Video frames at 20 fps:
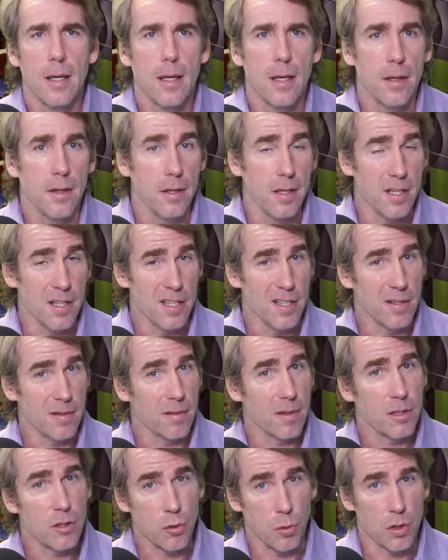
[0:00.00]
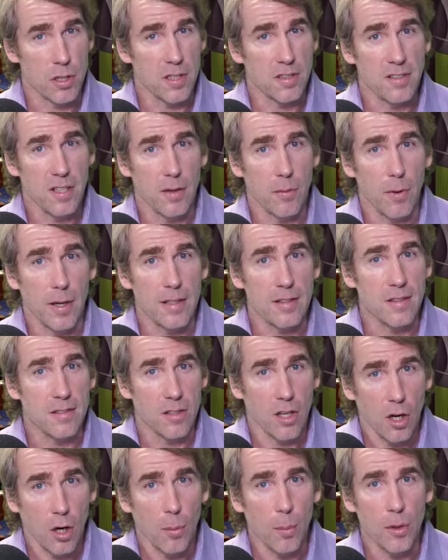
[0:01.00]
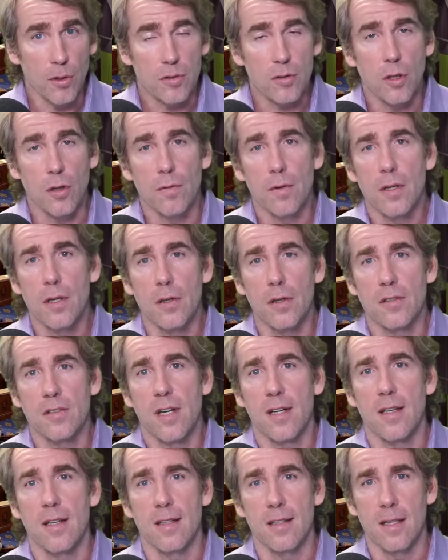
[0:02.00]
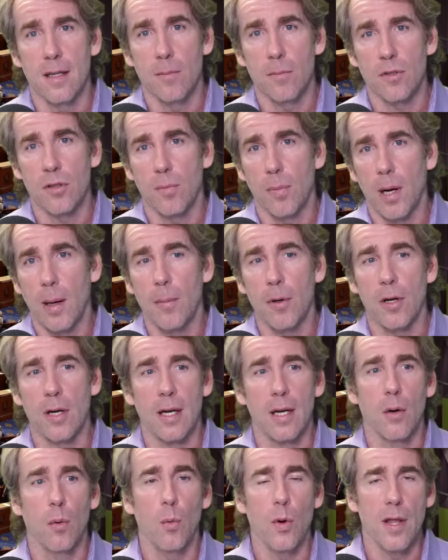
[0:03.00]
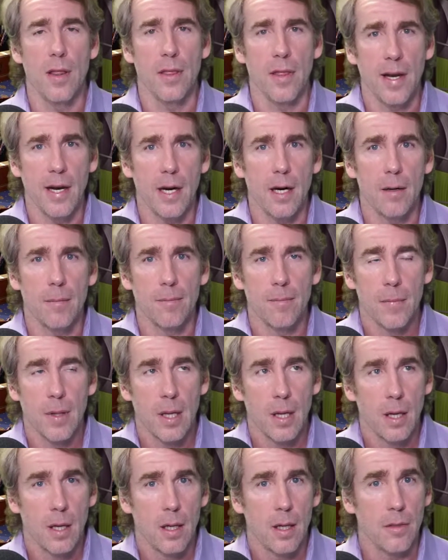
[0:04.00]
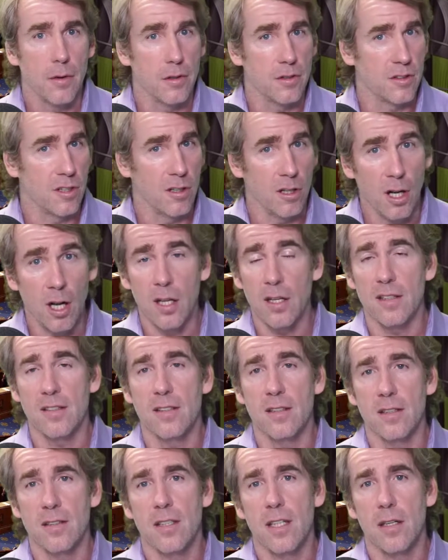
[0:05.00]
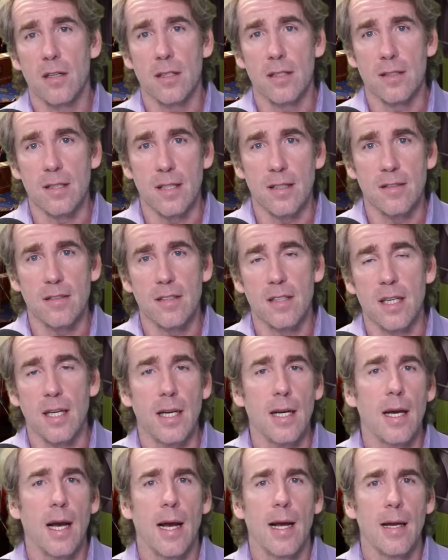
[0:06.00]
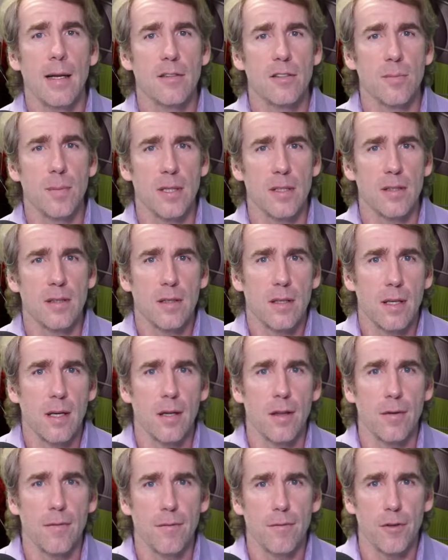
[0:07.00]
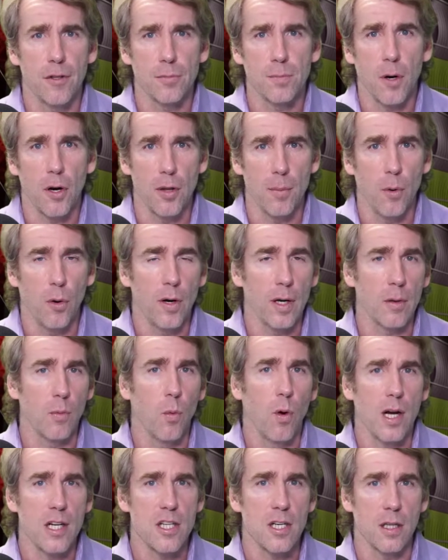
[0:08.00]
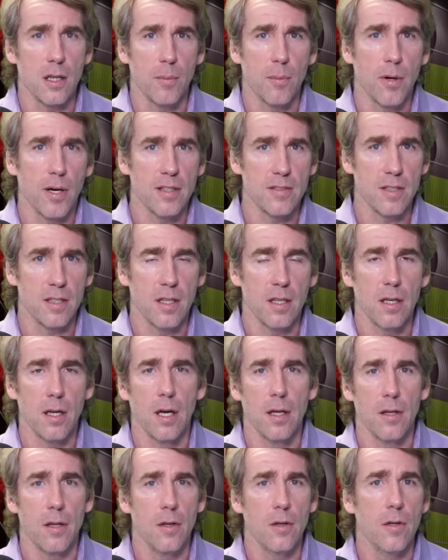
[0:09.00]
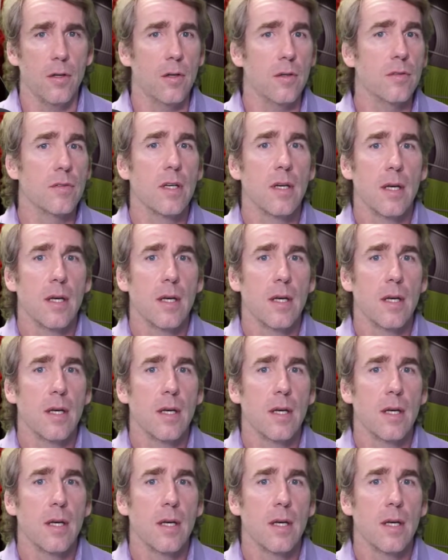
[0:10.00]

The Georgia Senate race is almost over. It looks like the Dems are probably going to get a win there. There's lawlessness here in D.C. I spent the first part of the morning watching the president on the news,